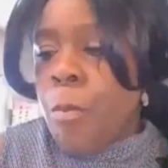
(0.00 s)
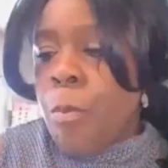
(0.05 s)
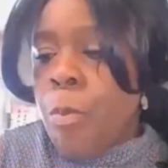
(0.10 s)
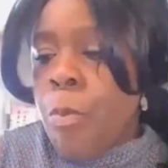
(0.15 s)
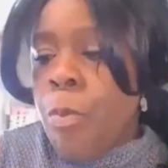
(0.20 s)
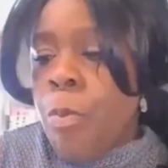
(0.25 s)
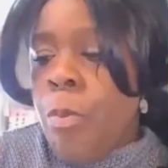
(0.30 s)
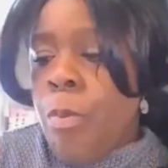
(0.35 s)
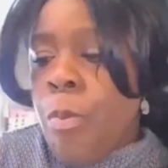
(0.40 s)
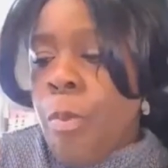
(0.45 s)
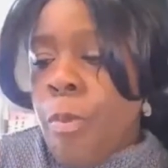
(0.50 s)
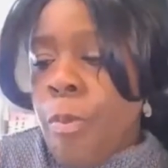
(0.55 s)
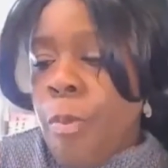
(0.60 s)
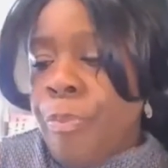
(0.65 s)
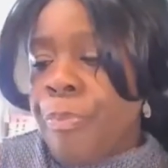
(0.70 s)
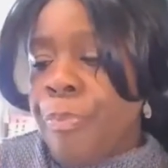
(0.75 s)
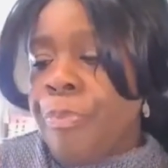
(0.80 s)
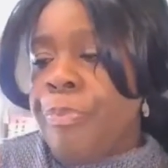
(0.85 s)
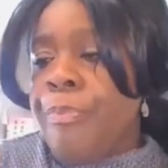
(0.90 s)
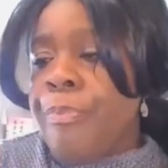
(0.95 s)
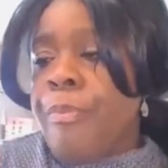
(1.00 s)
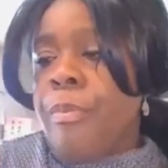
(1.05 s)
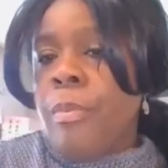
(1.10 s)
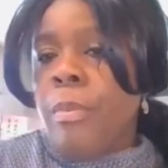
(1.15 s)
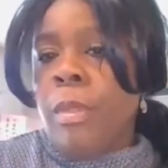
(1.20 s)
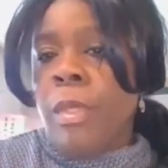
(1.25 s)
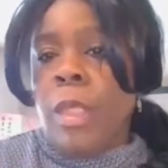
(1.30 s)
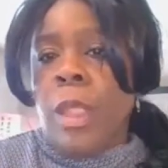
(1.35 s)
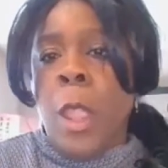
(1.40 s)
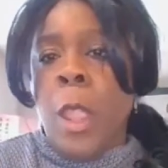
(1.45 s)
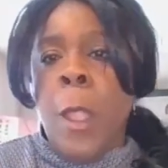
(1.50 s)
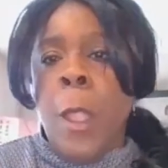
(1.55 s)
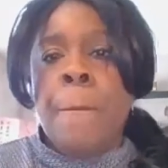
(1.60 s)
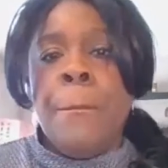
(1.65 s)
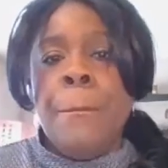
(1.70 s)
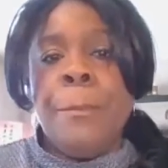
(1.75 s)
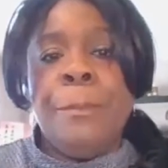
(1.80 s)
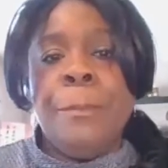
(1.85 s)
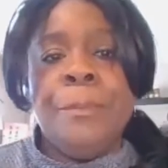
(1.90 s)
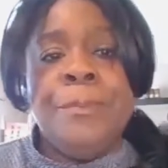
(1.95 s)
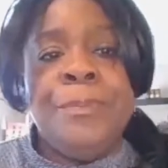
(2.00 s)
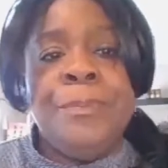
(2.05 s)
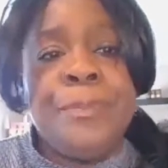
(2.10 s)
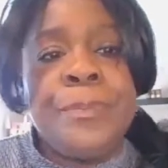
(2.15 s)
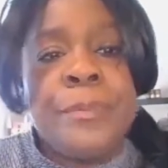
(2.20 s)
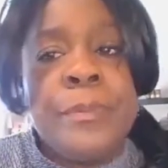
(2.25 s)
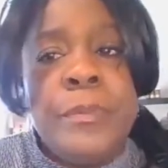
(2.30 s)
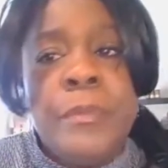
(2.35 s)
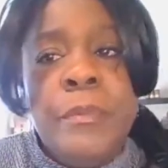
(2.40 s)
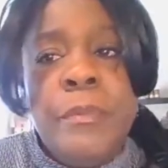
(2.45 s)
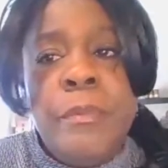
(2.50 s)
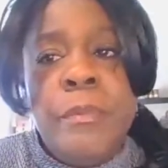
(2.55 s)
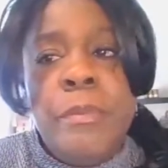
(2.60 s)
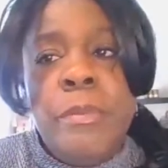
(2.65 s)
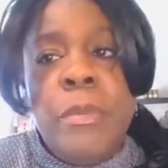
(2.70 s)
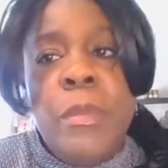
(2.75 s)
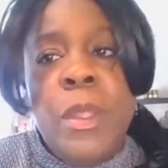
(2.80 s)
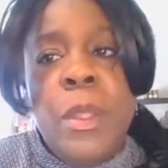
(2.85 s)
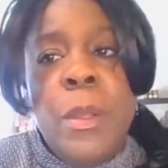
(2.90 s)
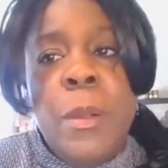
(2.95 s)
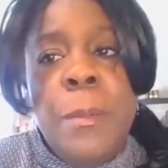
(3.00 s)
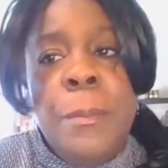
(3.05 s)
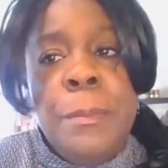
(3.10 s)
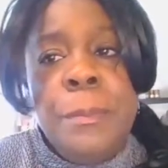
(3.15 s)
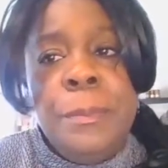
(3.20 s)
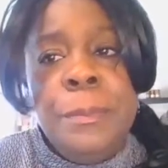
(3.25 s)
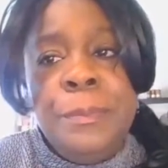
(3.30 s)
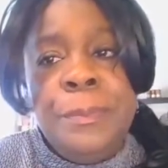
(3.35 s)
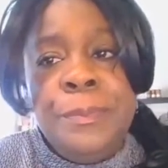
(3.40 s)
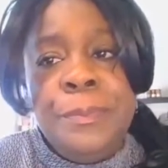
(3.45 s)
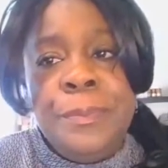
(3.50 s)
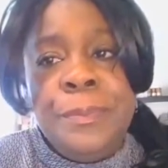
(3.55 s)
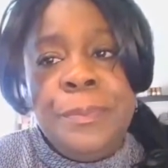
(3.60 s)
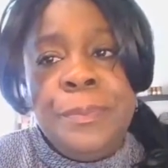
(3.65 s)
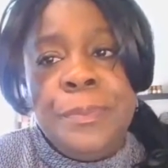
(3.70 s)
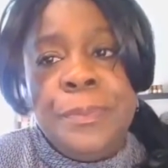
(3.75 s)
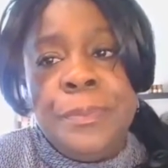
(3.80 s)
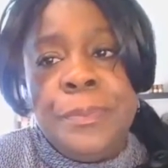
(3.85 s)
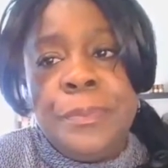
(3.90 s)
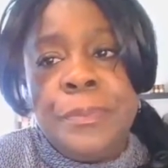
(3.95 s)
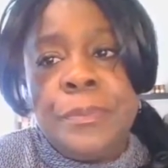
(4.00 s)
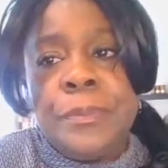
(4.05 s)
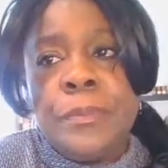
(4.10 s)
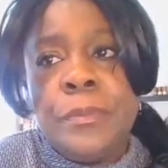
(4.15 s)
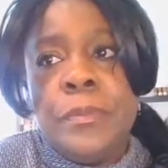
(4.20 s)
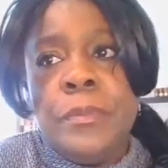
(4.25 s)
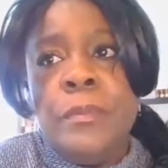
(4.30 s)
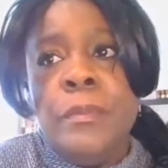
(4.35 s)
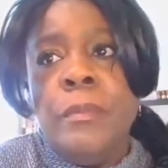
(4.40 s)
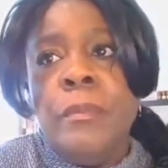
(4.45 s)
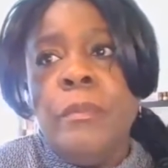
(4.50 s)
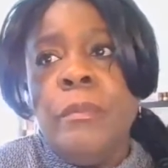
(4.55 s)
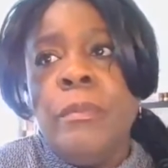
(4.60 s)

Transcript: No words are spoken by the person on screen.